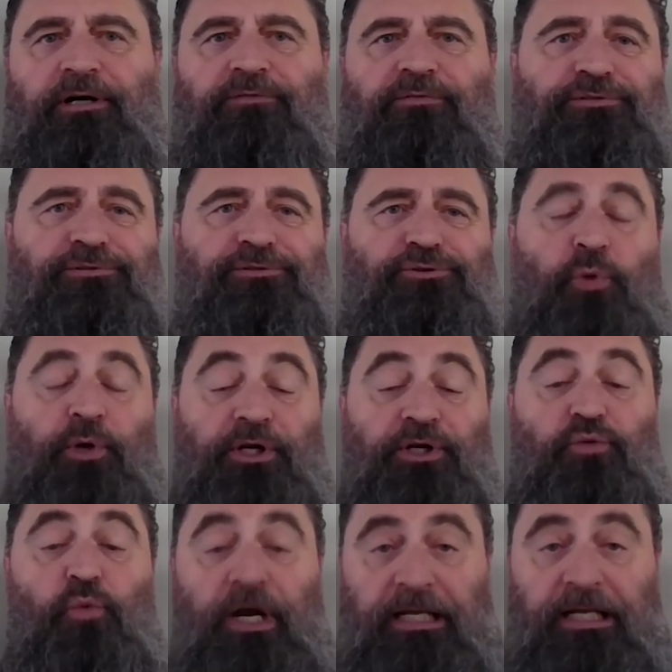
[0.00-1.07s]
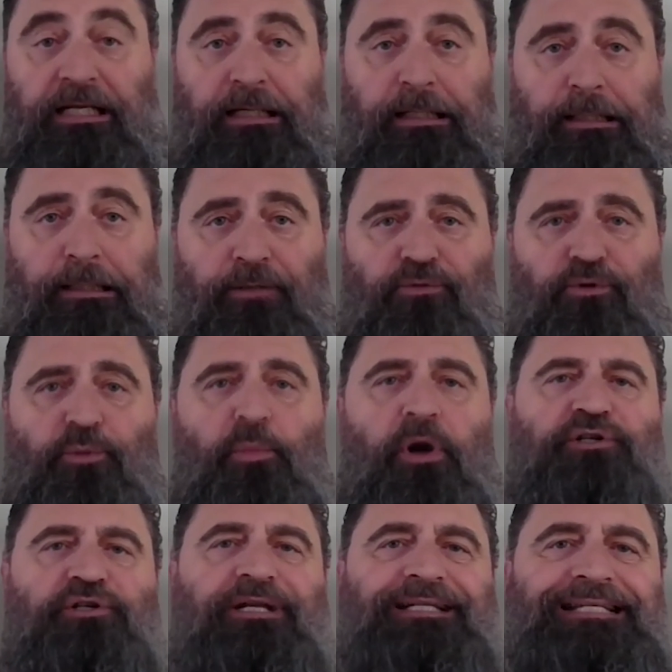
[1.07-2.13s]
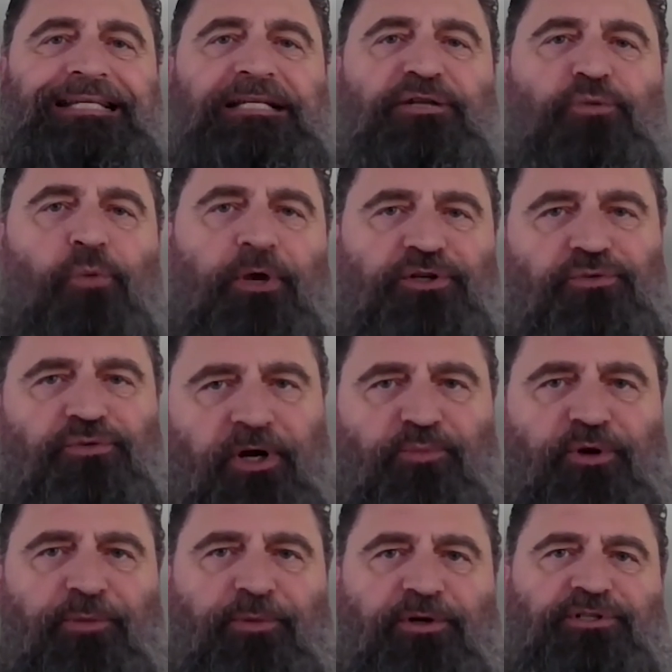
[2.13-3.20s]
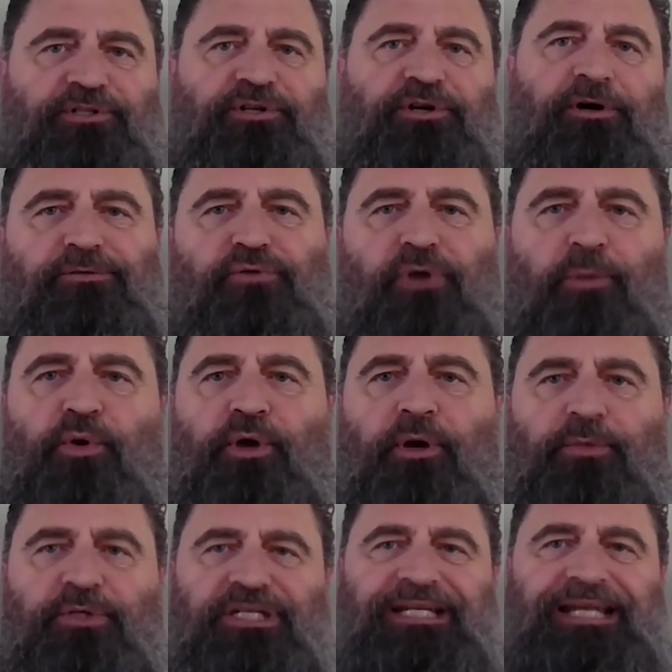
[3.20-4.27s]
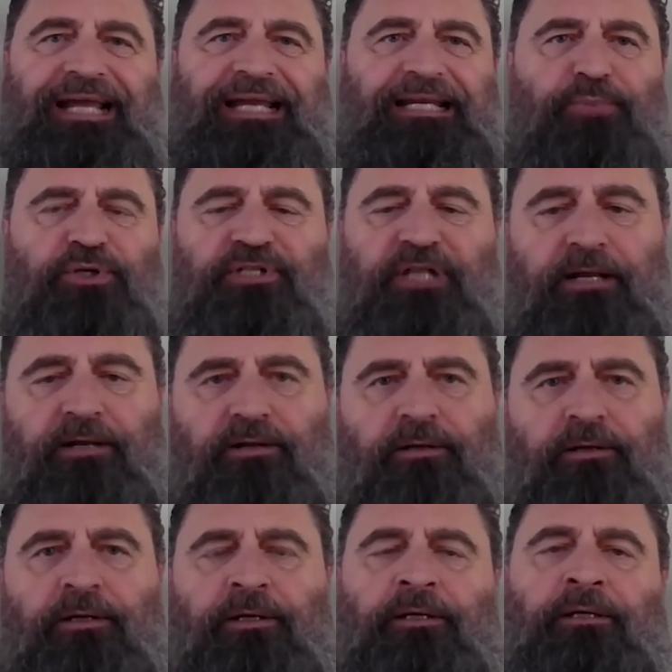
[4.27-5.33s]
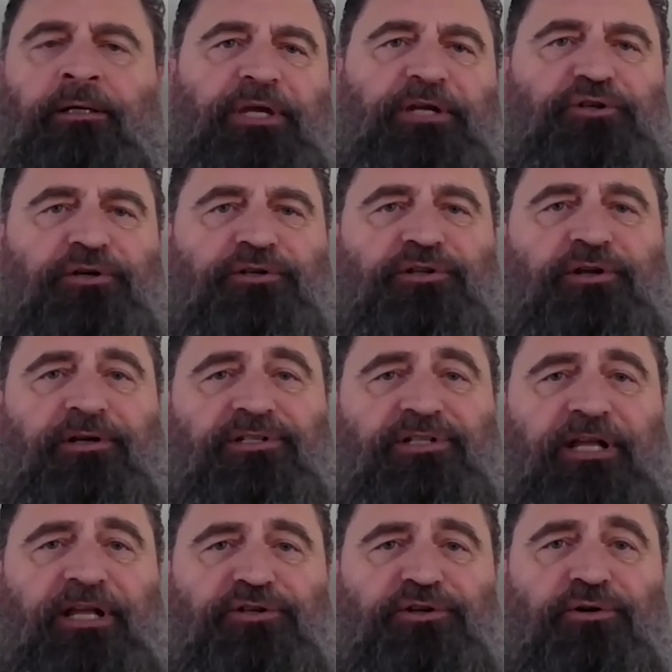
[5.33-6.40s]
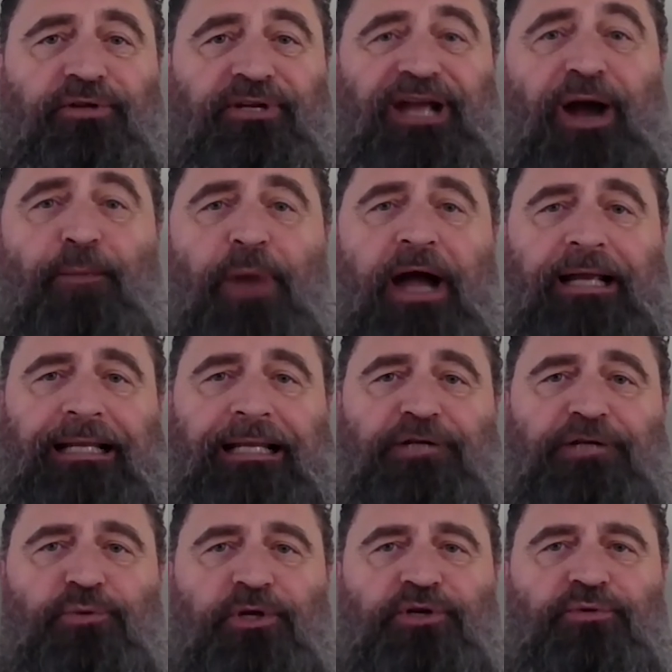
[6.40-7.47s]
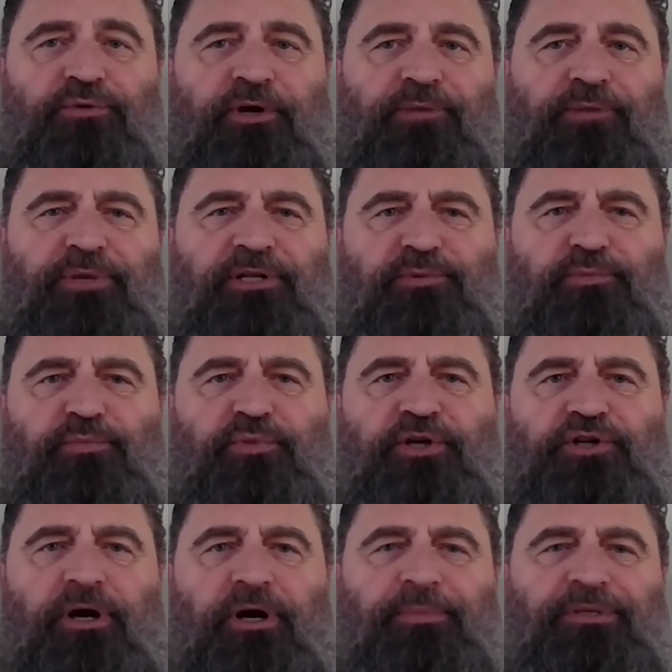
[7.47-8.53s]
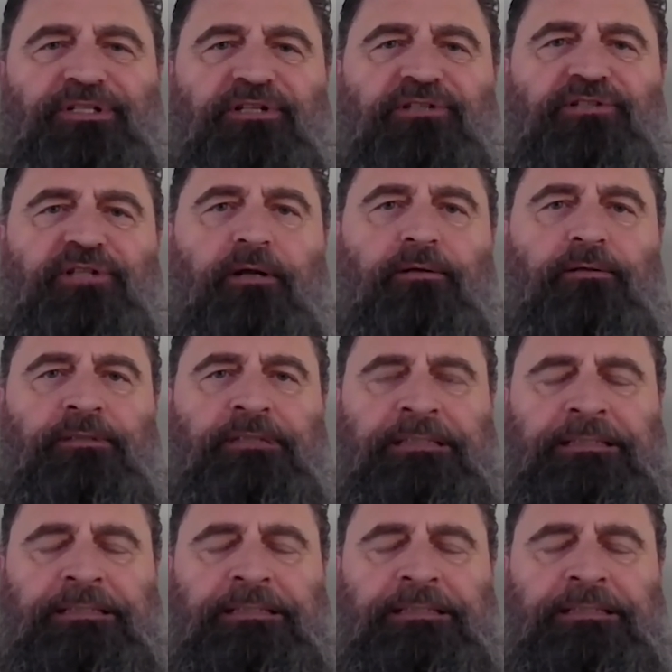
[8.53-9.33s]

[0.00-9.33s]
of 2020 through March 19, 2020, Braemar's stock crumbled almost 90%. BHR stock staged an early comeback in late 2020, but it's been pretty choppy since then,